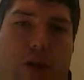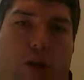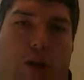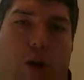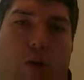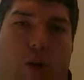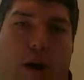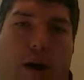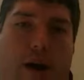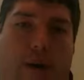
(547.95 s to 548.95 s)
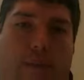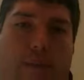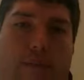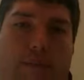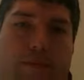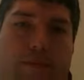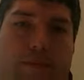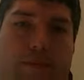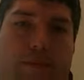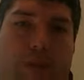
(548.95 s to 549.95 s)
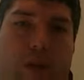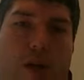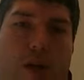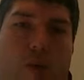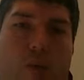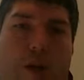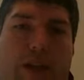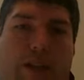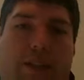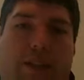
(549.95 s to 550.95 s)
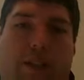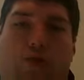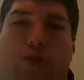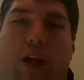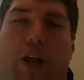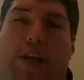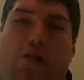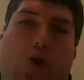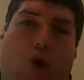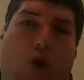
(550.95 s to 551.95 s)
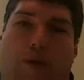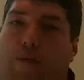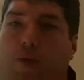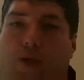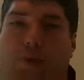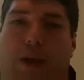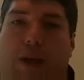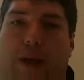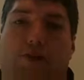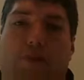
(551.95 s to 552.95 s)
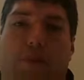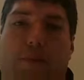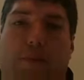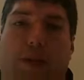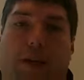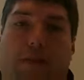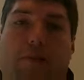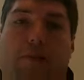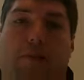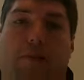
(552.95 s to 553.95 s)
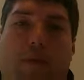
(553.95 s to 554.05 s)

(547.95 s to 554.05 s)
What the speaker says: know what a centralized law enforcement agency means.